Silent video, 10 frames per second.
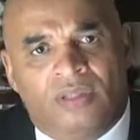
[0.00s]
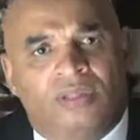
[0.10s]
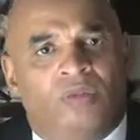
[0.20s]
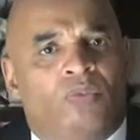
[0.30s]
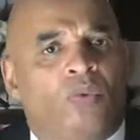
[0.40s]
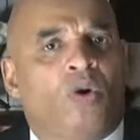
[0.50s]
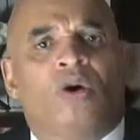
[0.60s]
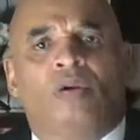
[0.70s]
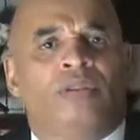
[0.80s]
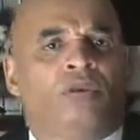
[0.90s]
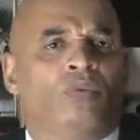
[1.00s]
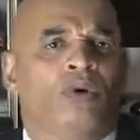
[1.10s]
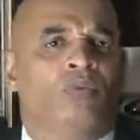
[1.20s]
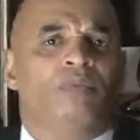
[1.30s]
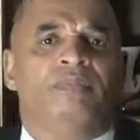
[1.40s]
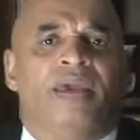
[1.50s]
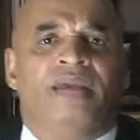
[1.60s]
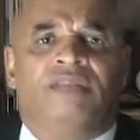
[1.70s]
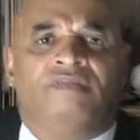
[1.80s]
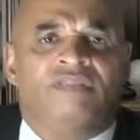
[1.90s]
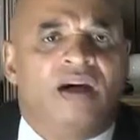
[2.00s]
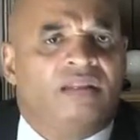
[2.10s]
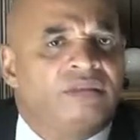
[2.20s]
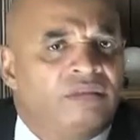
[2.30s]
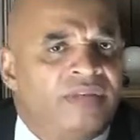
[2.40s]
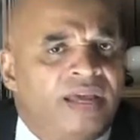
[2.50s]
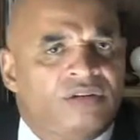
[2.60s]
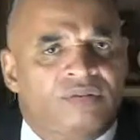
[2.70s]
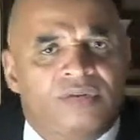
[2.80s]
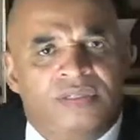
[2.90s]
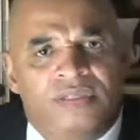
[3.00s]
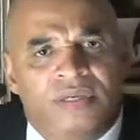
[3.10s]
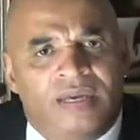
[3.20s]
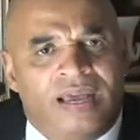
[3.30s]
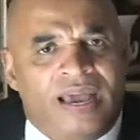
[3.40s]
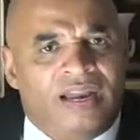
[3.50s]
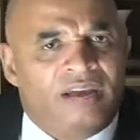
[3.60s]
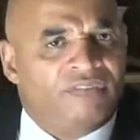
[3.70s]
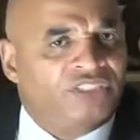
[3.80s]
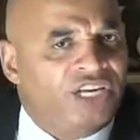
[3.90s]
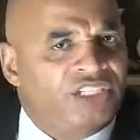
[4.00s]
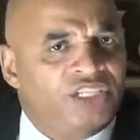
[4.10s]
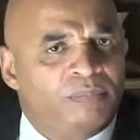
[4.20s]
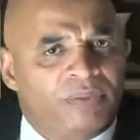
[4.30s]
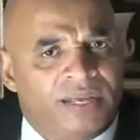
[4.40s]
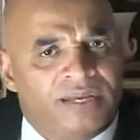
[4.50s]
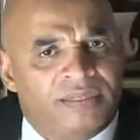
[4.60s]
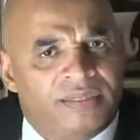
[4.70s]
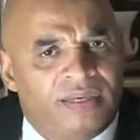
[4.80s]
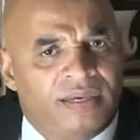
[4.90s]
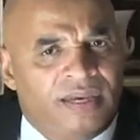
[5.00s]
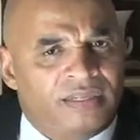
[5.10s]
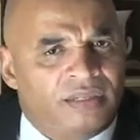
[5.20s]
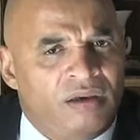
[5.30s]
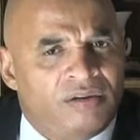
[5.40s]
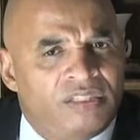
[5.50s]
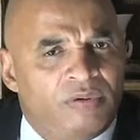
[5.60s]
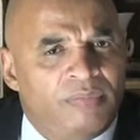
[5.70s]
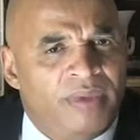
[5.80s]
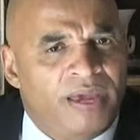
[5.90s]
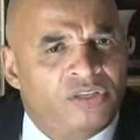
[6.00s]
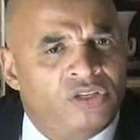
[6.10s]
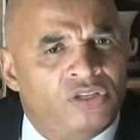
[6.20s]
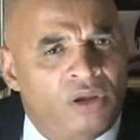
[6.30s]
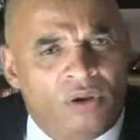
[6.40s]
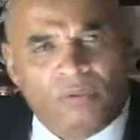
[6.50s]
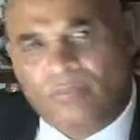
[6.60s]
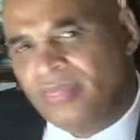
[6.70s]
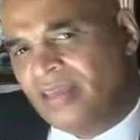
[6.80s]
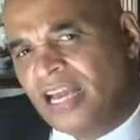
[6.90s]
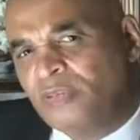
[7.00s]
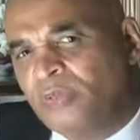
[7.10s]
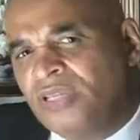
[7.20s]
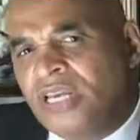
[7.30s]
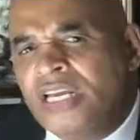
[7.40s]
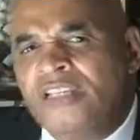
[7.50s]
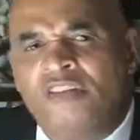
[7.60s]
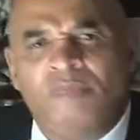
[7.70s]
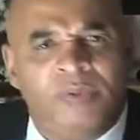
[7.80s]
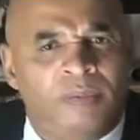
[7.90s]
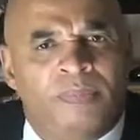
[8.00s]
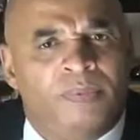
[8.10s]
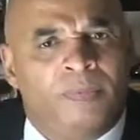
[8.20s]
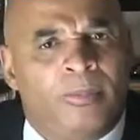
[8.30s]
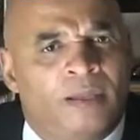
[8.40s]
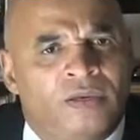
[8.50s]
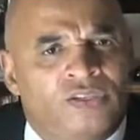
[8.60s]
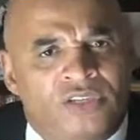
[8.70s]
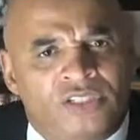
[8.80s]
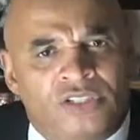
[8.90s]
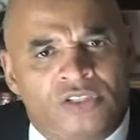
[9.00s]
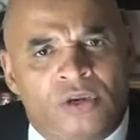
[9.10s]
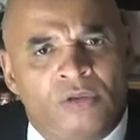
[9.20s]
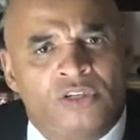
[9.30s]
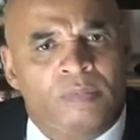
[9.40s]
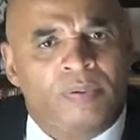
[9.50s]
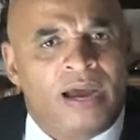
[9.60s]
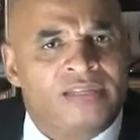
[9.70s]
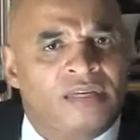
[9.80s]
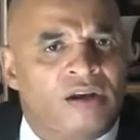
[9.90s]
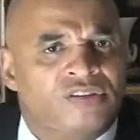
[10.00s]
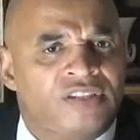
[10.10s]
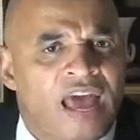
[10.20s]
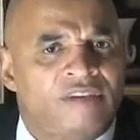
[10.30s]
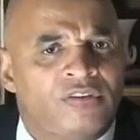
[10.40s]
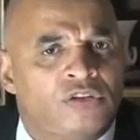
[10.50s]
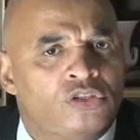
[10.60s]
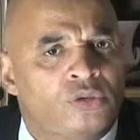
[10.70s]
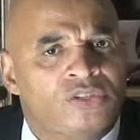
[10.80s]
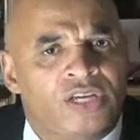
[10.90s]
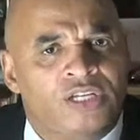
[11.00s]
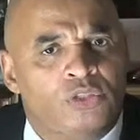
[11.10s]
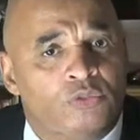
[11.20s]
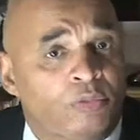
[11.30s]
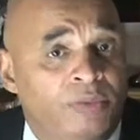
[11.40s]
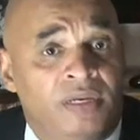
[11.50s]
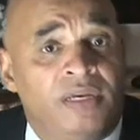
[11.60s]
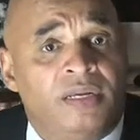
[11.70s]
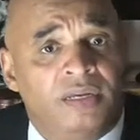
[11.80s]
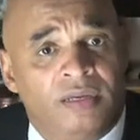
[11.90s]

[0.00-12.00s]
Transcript: The world remains a volatile, dangerous, and ever-changing place. As long as it remains so, the expertise of people, such as those comprising our staff and associations, will be needed,